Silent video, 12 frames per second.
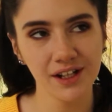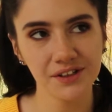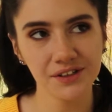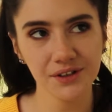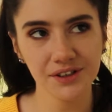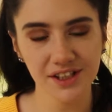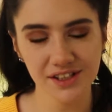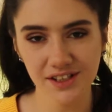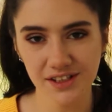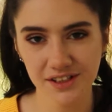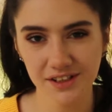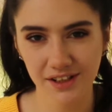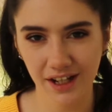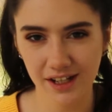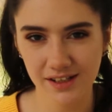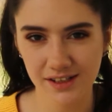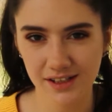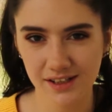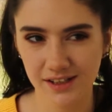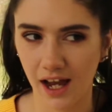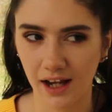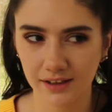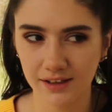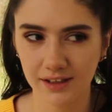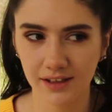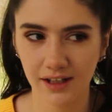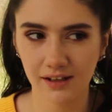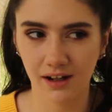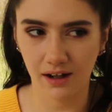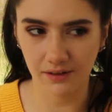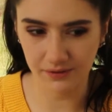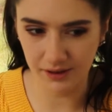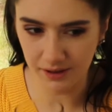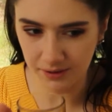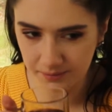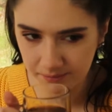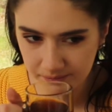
So it doesn't taste exactly like coffee.